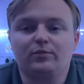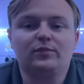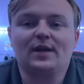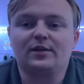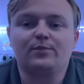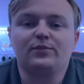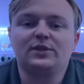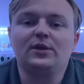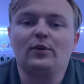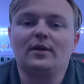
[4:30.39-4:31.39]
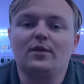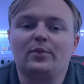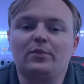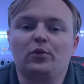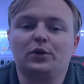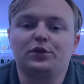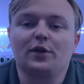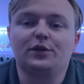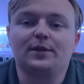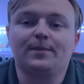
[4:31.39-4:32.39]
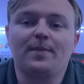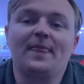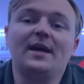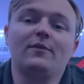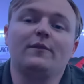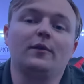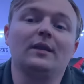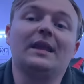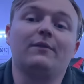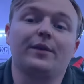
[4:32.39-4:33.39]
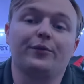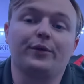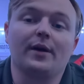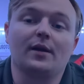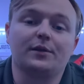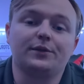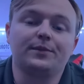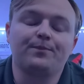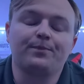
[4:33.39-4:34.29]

kind of see what other people were charging. They have it for $1,100.